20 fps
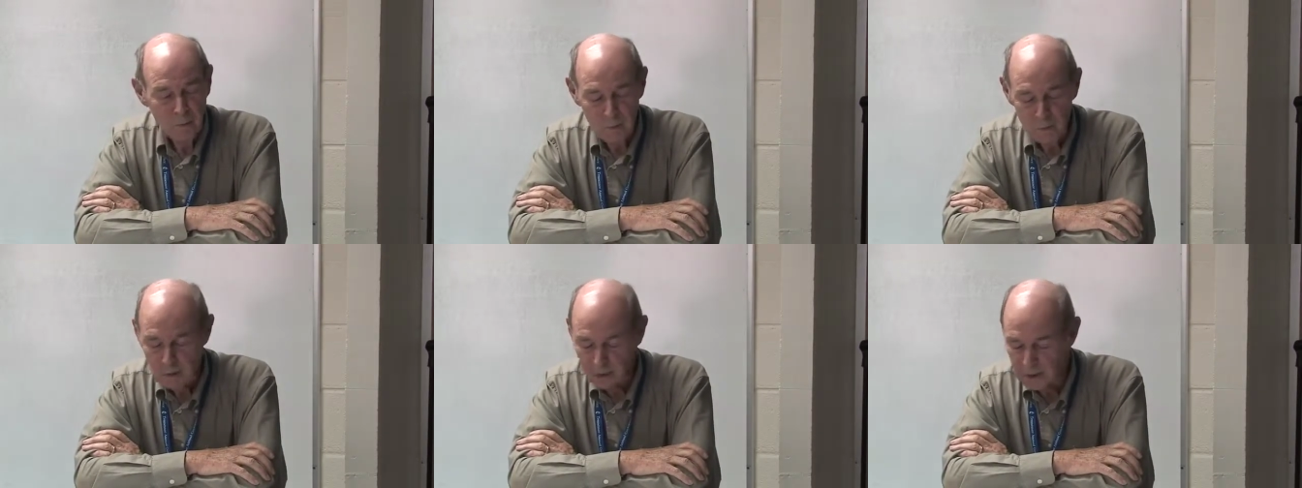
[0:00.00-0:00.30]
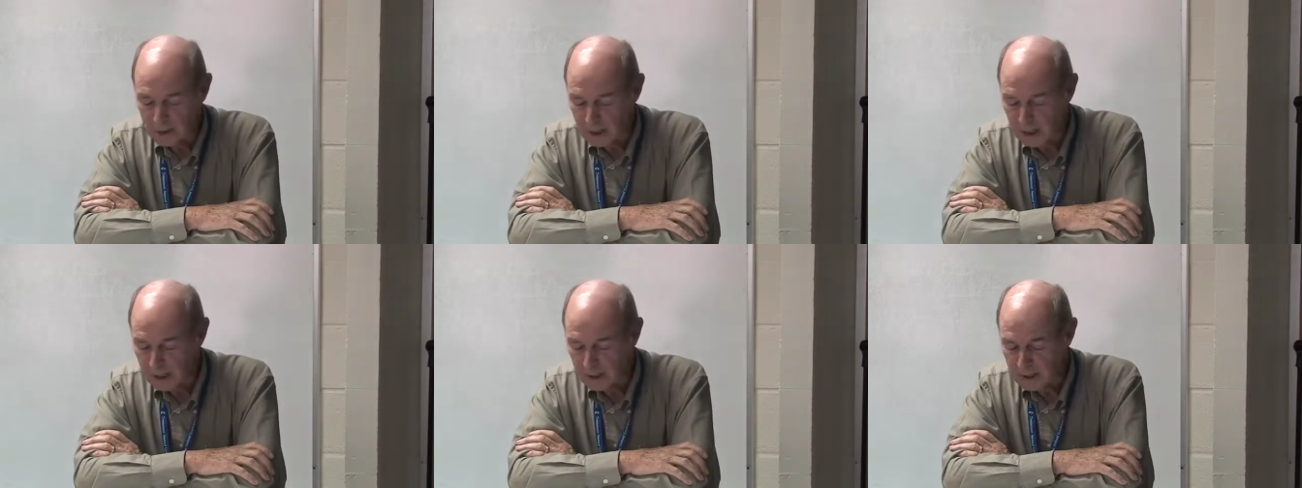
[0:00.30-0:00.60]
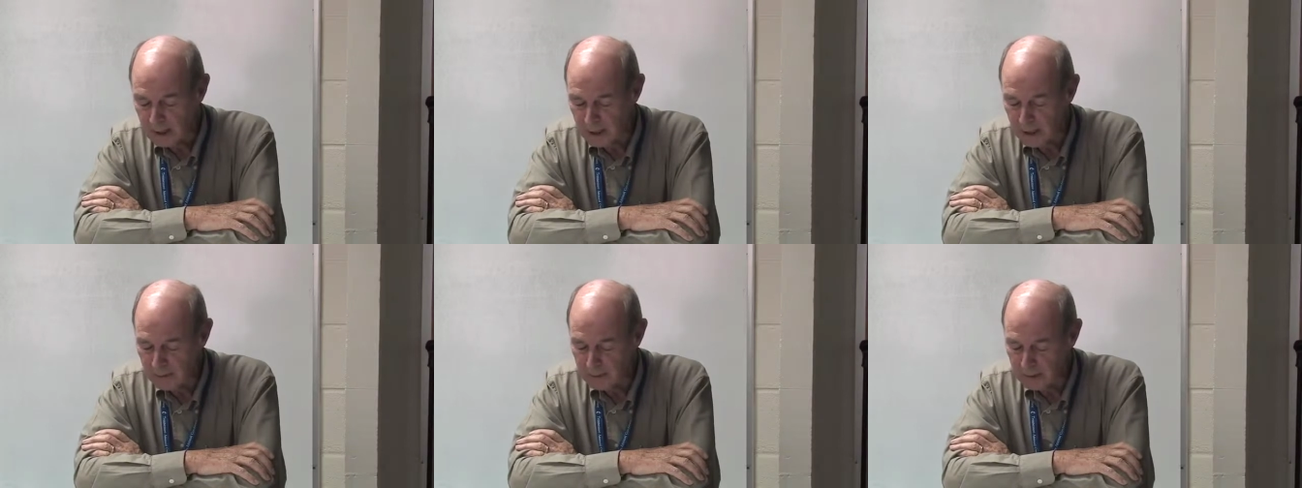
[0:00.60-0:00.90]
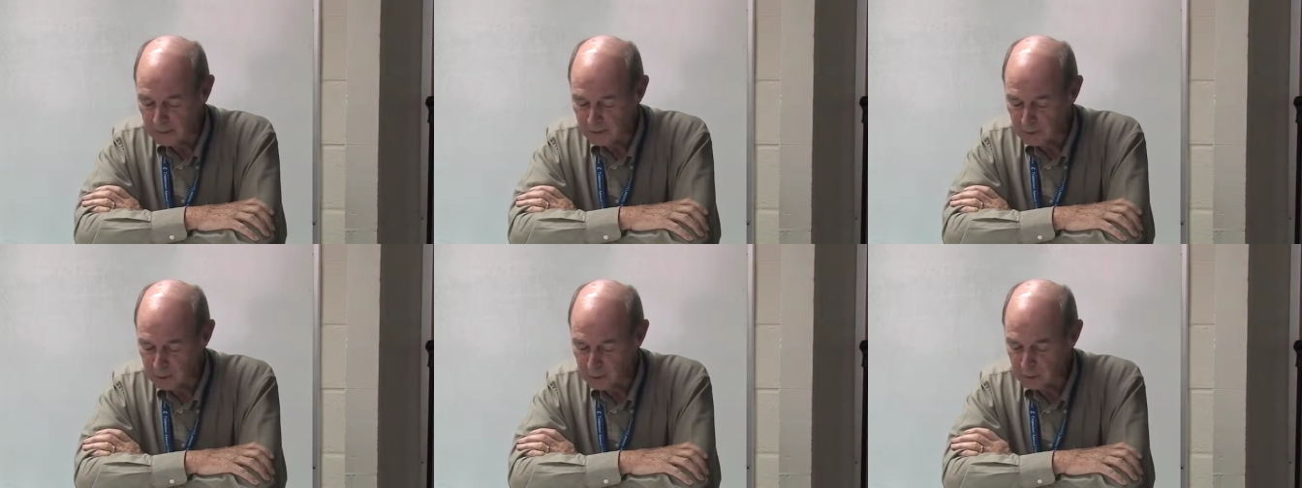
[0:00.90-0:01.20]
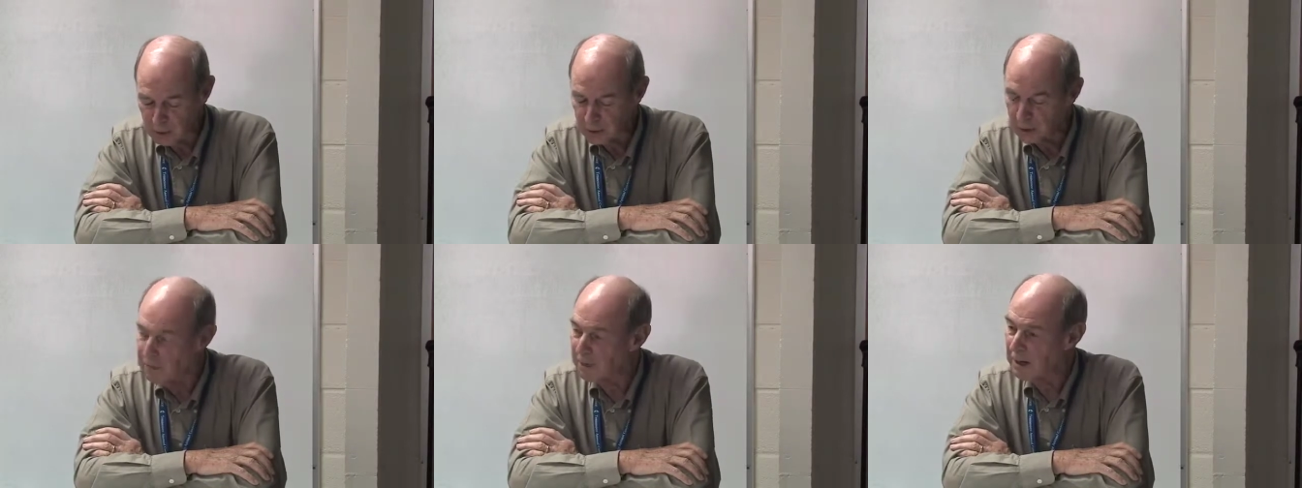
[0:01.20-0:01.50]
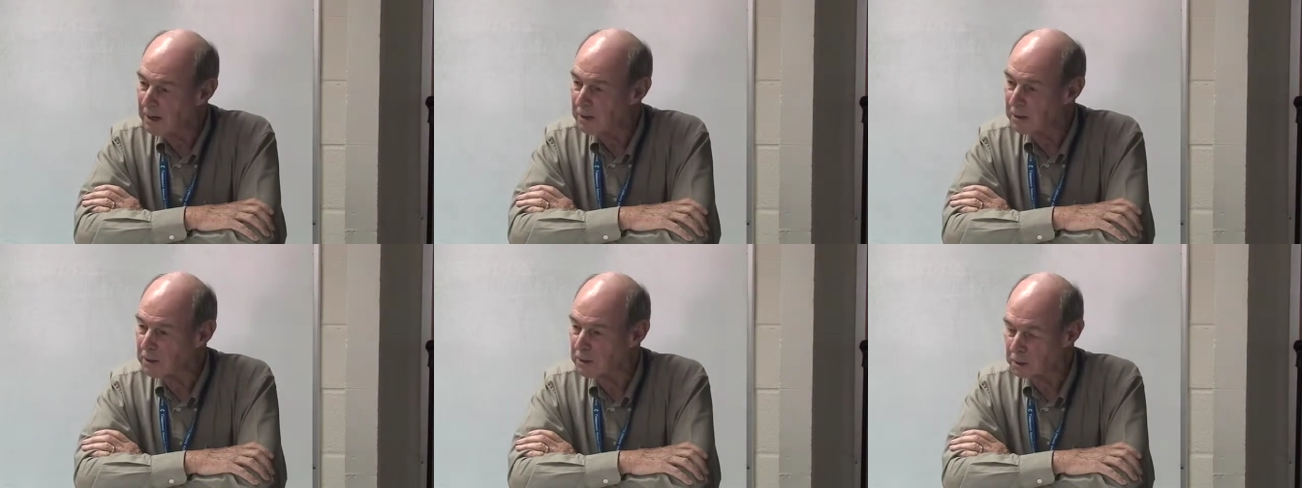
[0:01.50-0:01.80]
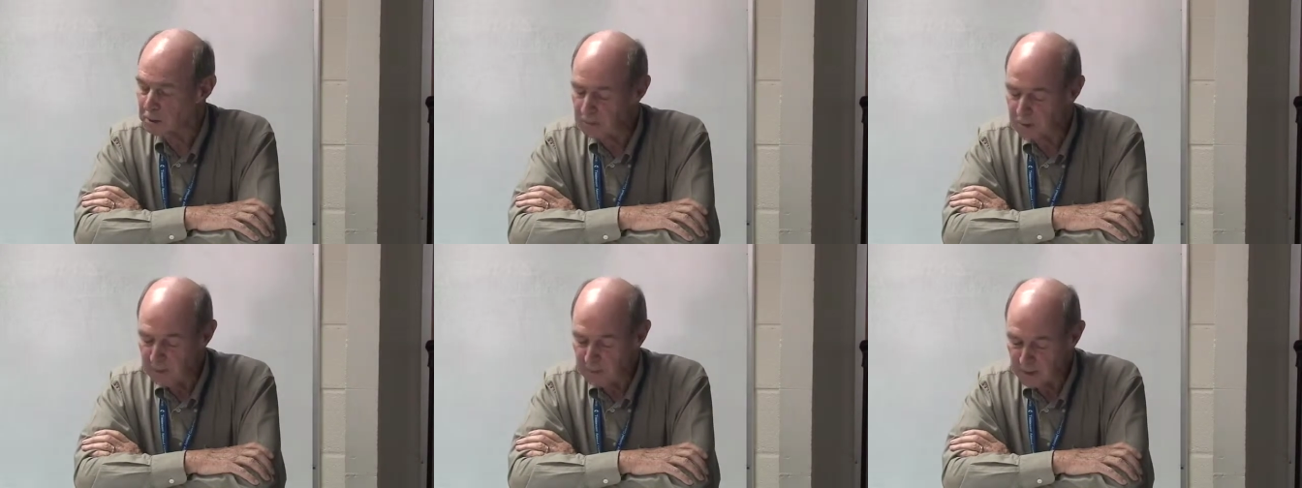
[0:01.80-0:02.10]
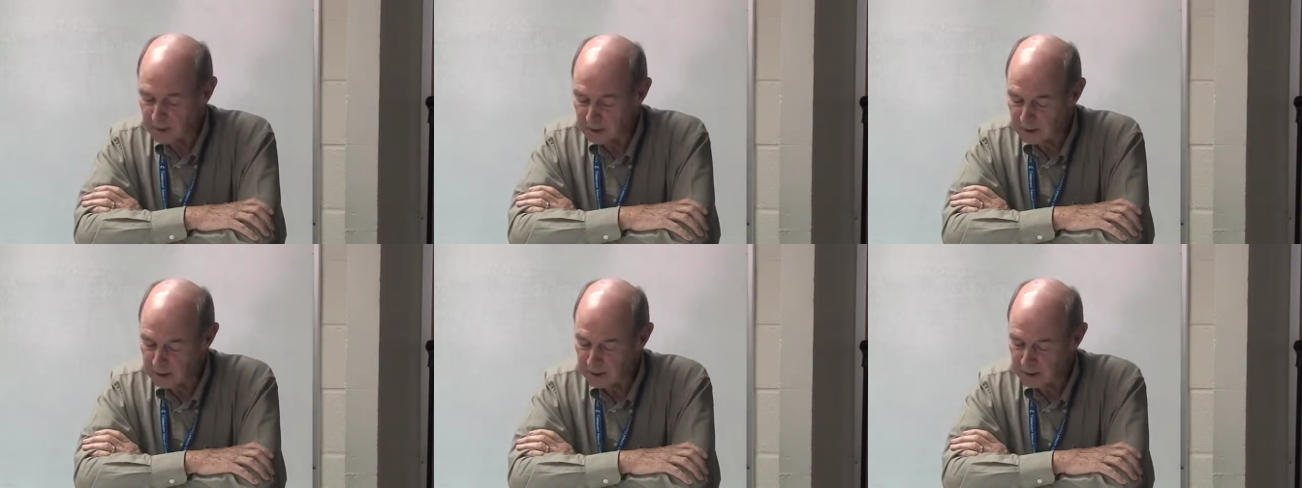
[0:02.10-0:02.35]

During that time, I was once granted a three-month